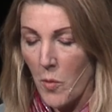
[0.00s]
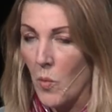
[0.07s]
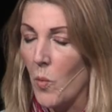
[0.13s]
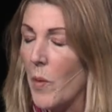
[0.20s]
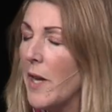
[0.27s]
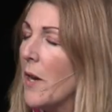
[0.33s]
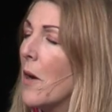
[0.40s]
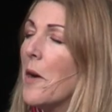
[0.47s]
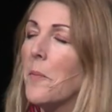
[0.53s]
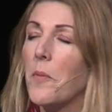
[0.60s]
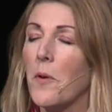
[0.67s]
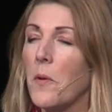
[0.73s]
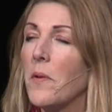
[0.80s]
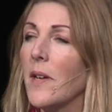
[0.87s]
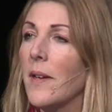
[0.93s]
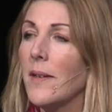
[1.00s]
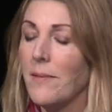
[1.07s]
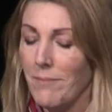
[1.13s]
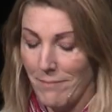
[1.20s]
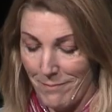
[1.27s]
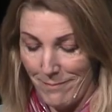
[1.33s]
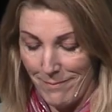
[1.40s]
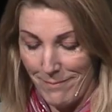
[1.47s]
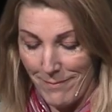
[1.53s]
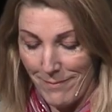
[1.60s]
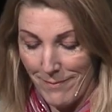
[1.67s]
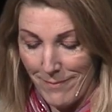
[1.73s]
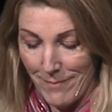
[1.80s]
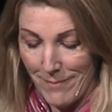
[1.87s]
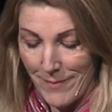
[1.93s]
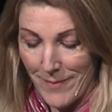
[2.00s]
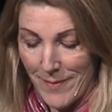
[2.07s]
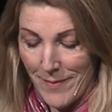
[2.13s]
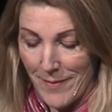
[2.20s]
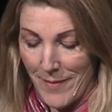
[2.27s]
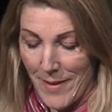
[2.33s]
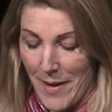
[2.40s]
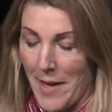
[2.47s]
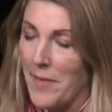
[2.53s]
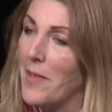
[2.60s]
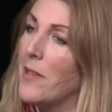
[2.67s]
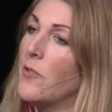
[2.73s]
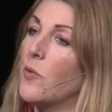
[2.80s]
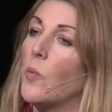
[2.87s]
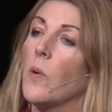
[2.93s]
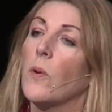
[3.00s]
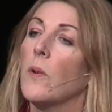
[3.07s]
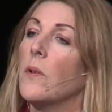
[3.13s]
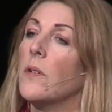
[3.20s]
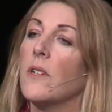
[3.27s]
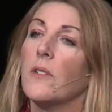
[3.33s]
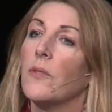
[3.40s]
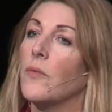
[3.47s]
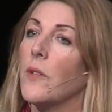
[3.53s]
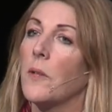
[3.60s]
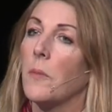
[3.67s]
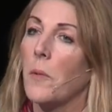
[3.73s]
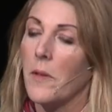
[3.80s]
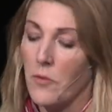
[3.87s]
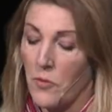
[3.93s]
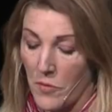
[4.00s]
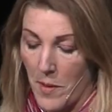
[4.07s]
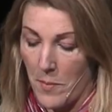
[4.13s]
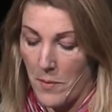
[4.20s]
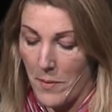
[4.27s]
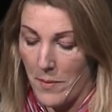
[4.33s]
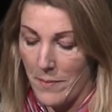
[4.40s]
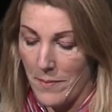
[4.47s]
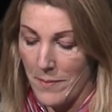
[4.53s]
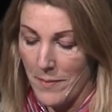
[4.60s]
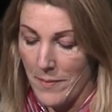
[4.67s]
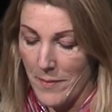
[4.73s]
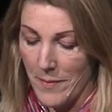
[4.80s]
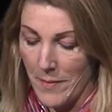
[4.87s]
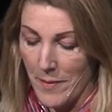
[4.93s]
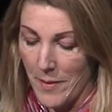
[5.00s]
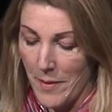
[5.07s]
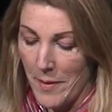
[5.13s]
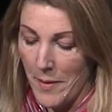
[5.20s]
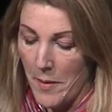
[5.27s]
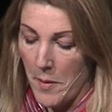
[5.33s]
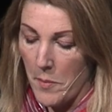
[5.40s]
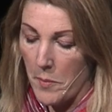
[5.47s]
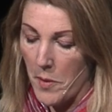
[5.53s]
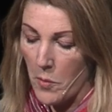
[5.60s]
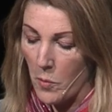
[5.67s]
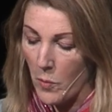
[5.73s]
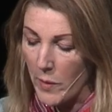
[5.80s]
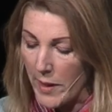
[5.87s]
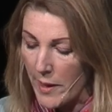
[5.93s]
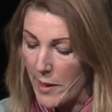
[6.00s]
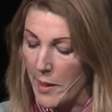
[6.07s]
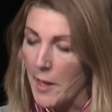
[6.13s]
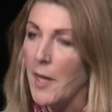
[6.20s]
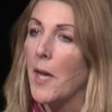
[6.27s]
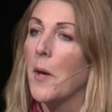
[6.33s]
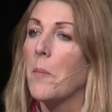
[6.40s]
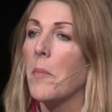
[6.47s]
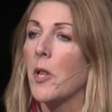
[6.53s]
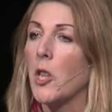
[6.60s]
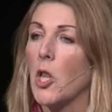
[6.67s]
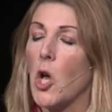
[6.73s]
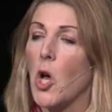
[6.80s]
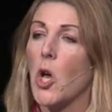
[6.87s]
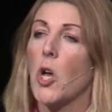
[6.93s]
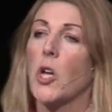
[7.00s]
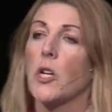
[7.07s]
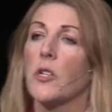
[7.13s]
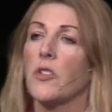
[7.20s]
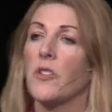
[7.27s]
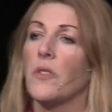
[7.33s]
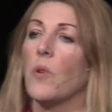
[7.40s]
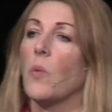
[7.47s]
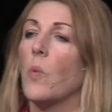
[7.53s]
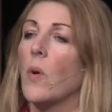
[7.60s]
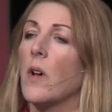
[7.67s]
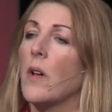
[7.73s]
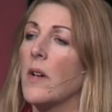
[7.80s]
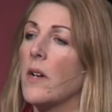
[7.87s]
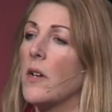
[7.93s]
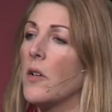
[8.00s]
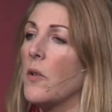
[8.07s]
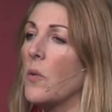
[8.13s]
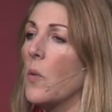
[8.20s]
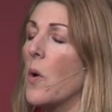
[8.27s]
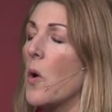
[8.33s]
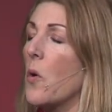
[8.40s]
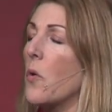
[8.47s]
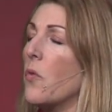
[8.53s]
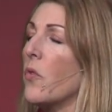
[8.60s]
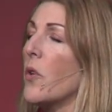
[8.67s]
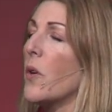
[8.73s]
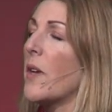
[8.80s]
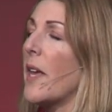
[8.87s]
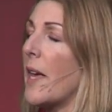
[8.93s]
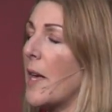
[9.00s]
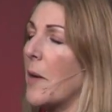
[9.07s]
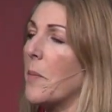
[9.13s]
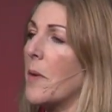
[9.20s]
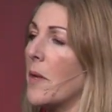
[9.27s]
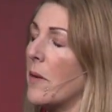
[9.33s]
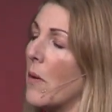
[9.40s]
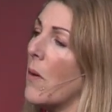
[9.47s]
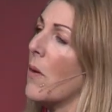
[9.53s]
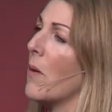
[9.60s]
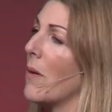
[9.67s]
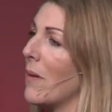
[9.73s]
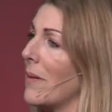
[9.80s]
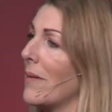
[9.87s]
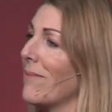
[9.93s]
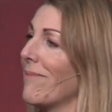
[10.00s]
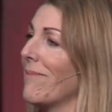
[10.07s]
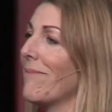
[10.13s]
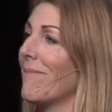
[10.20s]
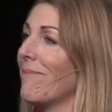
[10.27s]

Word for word: We are broken, and this world is filled with trouble, but we belong to the one who overcame it all.